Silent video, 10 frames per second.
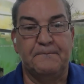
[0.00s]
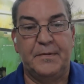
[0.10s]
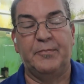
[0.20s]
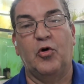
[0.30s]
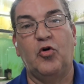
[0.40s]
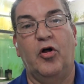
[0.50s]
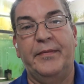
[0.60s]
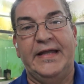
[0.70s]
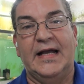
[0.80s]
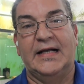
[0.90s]
People call
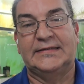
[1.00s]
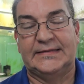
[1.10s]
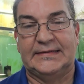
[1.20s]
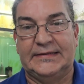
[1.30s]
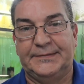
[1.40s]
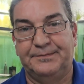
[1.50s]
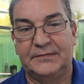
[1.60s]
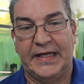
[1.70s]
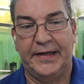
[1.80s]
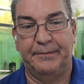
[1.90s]
me constantly,
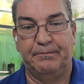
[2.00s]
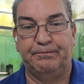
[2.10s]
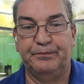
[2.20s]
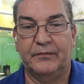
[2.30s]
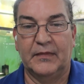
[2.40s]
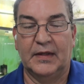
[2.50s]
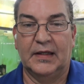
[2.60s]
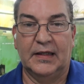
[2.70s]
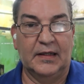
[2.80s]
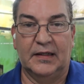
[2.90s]
"Gabe,
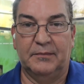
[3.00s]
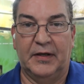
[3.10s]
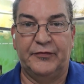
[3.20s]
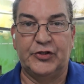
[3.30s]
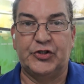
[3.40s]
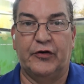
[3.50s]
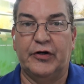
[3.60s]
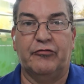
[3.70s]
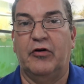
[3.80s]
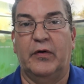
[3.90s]
my fish
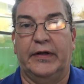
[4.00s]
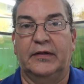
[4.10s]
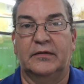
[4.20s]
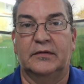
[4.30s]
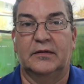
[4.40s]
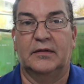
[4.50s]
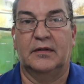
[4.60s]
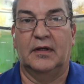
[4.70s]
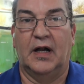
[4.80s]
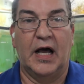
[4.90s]
aren't growing."
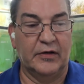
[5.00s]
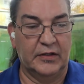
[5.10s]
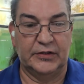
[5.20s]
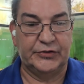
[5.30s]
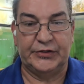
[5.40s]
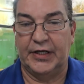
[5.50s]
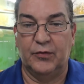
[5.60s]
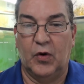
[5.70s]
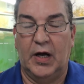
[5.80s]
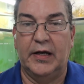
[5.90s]
I don't
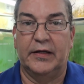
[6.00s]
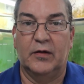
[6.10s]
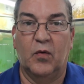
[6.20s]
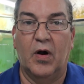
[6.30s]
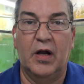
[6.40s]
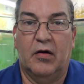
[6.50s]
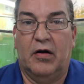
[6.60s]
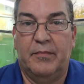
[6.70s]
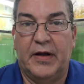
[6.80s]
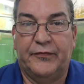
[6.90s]
understand why. Why
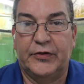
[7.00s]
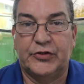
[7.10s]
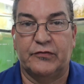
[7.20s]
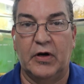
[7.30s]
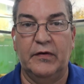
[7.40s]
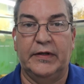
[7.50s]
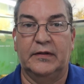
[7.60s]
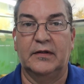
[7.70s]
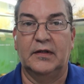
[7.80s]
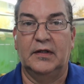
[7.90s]
aren't my fish growing?
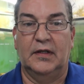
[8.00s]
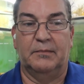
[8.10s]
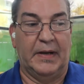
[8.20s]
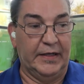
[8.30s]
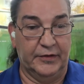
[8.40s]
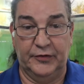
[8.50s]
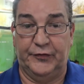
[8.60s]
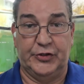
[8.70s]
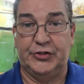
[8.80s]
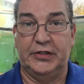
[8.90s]
My other
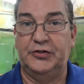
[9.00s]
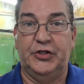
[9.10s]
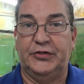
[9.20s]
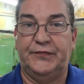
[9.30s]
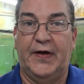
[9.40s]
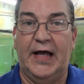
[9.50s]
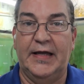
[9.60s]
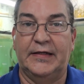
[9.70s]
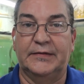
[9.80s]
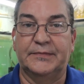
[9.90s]
fish did just
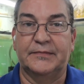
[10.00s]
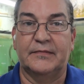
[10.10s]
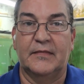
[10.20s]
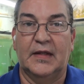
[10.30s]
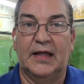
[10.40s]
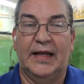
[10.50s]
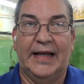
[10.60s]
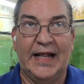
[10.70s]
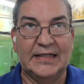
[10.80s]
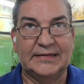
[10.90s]
fine.
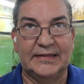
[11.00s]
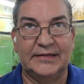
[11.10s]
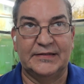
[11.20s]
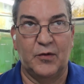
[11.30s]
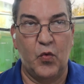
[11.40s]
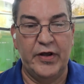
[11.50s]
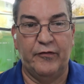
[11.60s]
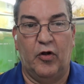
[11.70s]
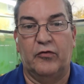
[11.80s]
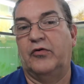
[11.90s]
In essence,
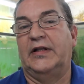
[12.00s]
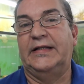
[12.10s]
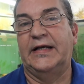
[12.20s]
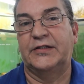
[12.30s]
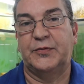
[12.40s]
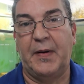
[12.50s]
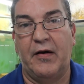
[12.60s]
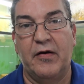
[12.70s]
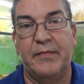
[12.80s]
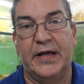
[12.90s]
we've all run the
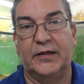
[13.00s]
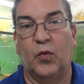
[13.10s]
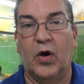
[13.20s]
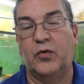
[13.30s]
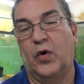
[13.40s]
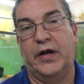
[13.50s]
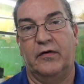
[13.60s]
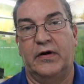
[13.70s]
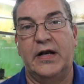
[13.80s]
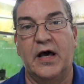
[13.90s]
experiment one way
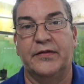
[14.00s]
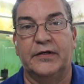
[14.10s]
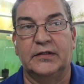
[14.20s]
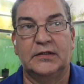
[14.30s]
or another.